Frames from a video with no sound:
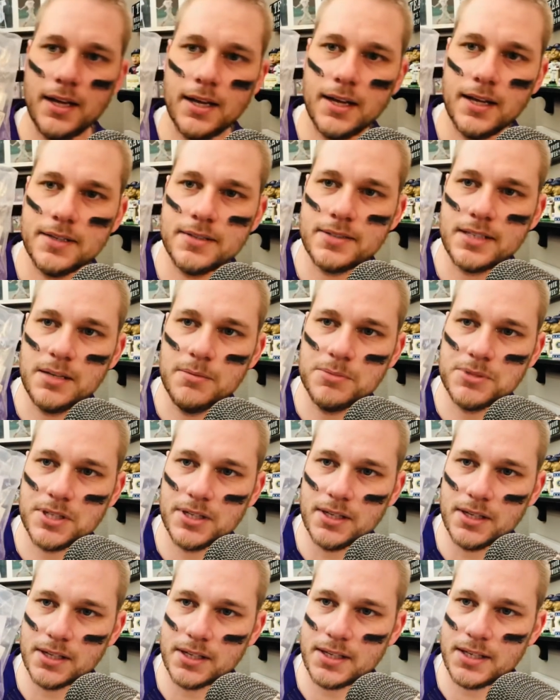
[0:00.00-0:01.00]
I seem
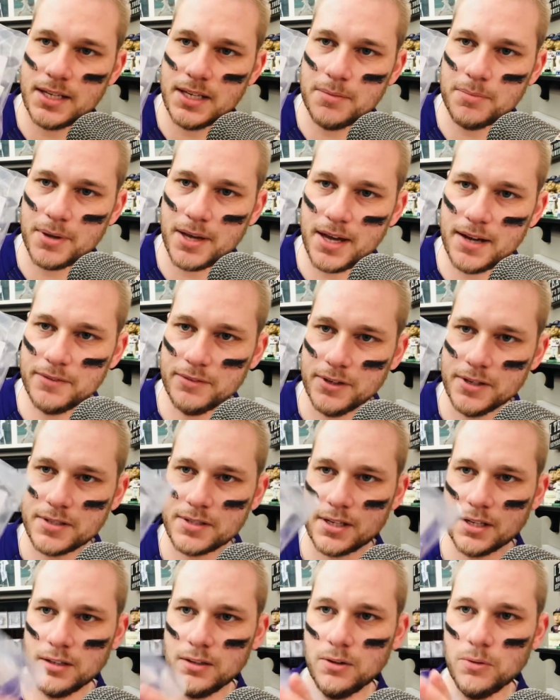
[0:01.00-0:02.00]
to keep every
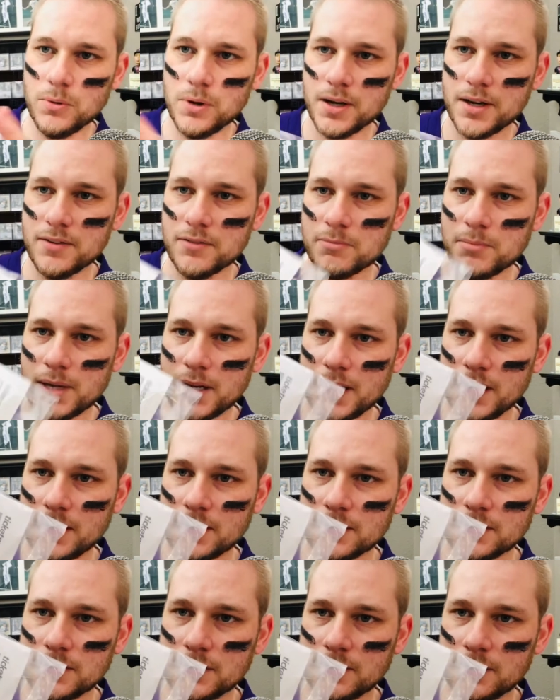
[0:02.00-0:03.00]
single one of my
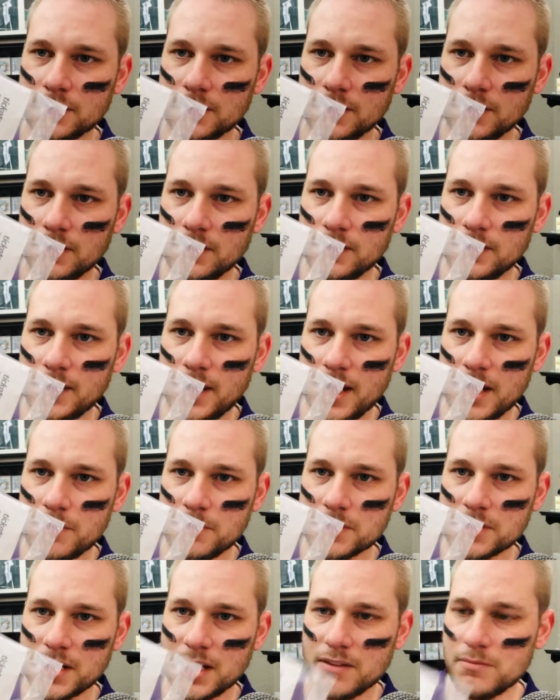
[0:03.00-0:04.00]

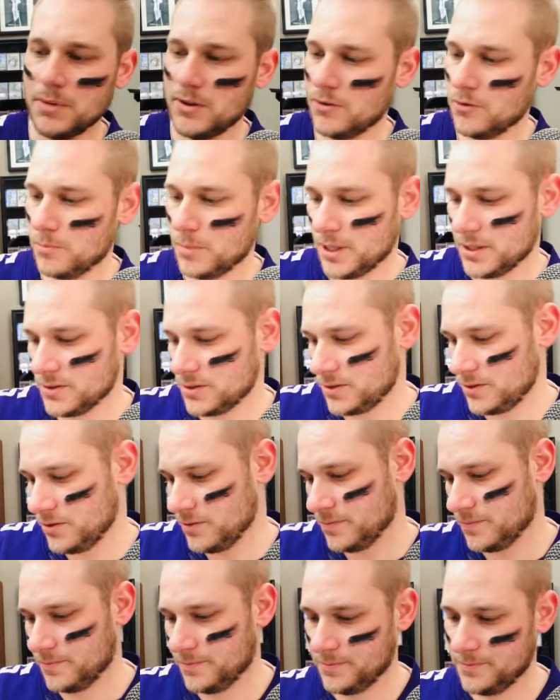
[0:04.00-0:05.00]
games that I've ever been to
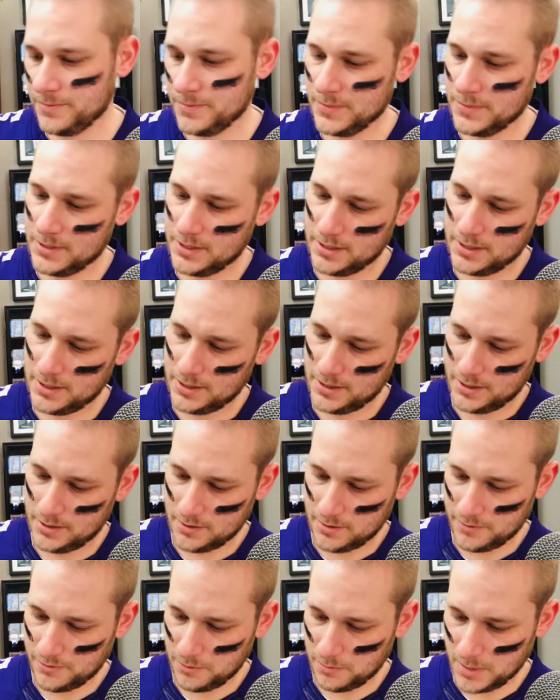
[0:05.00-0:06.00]

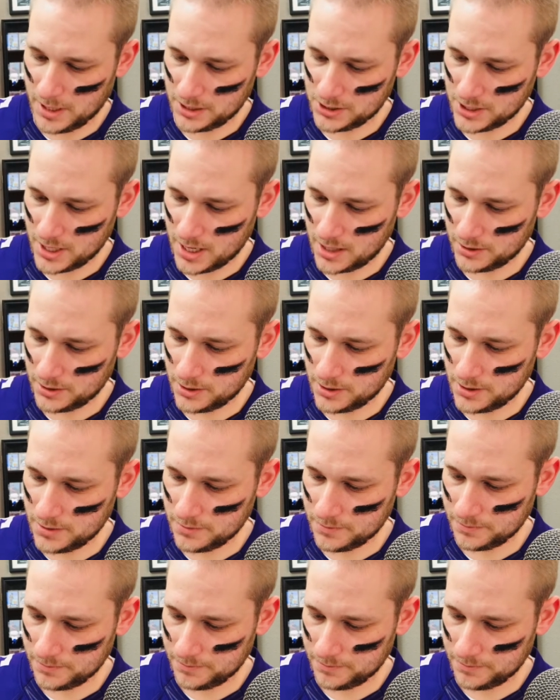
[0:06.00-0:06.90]
from my childhood.